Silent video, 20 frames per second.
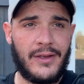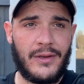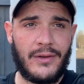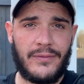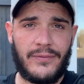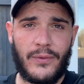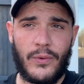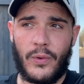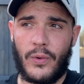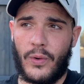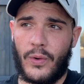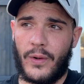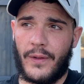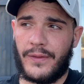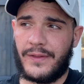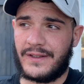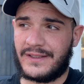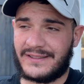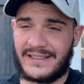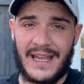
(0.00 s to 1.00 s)
for
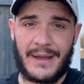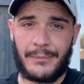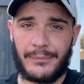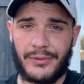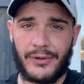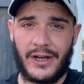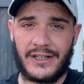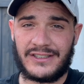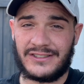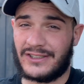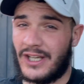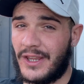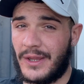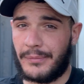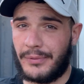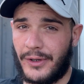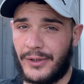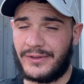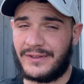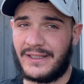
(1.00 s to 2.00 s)
the same price as other
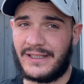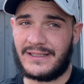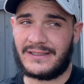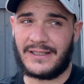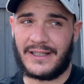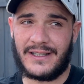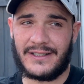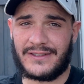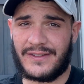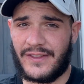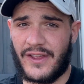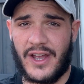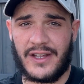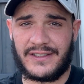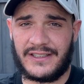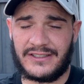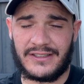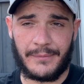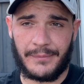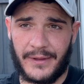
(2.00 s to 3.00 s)
proteins. Like it's
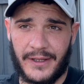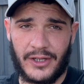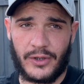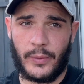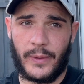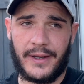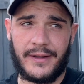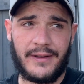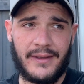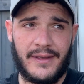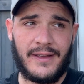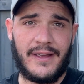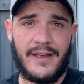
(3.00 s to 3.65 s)
30 something quid.